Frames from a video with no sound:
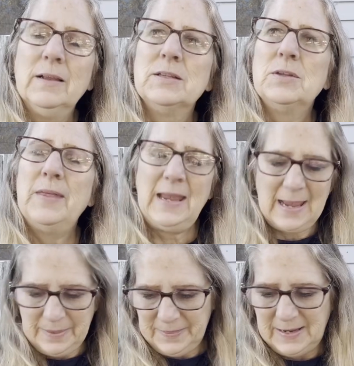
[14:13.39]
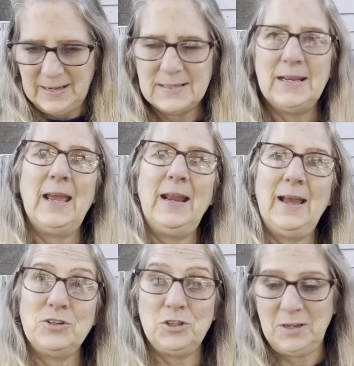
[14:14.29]
So they had these, and I
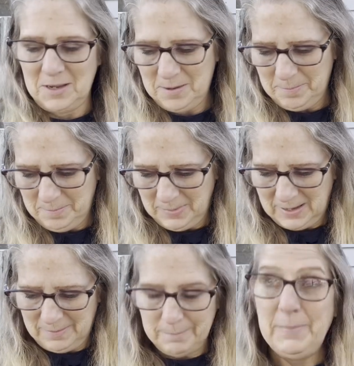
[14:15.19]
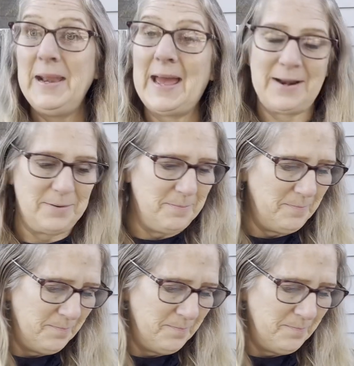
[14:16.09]
actually bid on them.